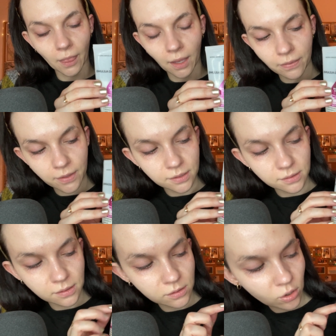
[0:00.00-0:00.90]
And
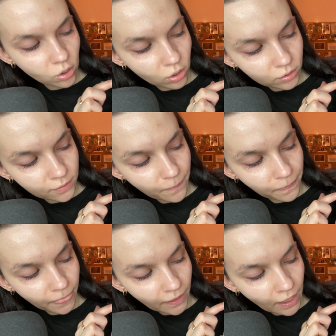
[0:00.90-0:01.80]
this is called
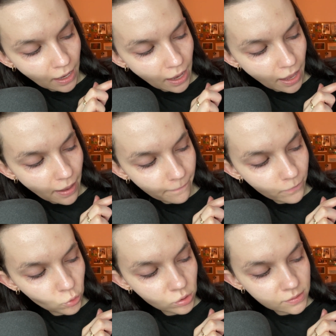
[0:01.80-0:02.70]

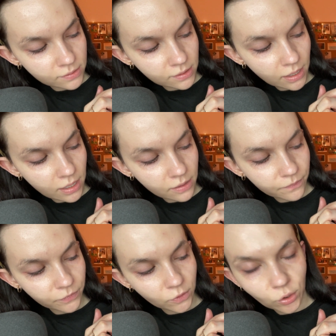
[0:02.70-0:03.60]
Emulsja
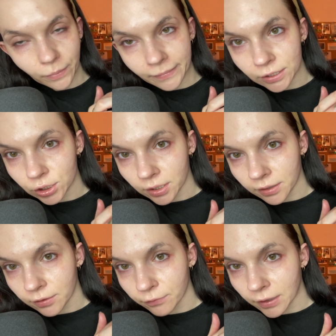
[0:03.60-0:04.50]
do mycia
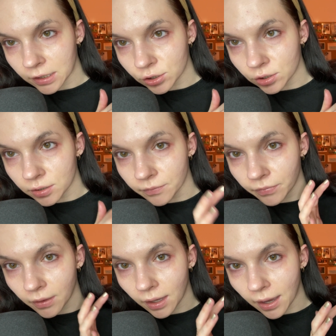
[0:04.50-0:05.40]
twarzy.
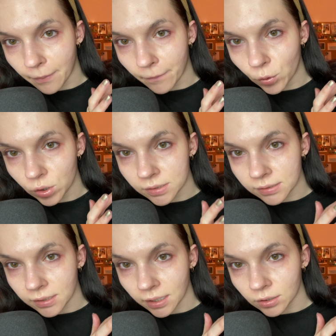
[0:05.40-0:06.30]

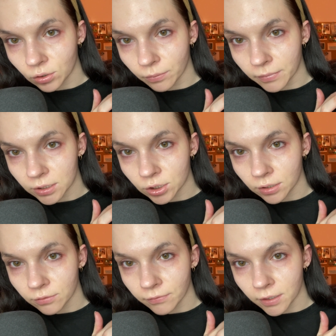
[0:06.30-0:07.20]
Emulsja do mycia
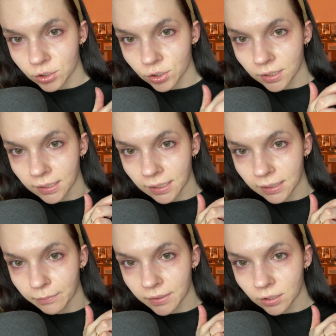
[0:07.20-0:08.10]
twarzy
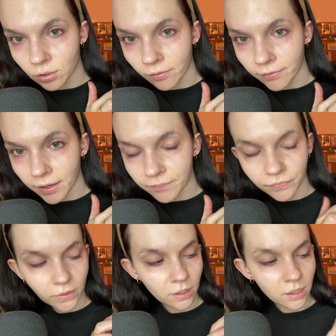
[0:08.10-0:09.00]
lipidowa.
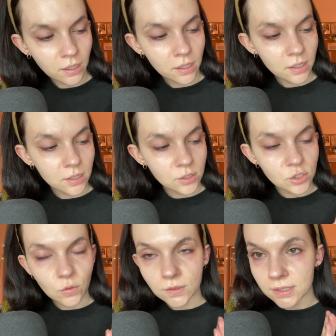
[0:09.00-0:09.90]

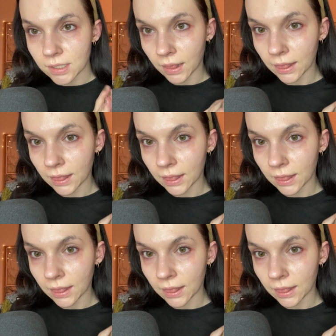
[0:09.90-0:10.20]
So it's a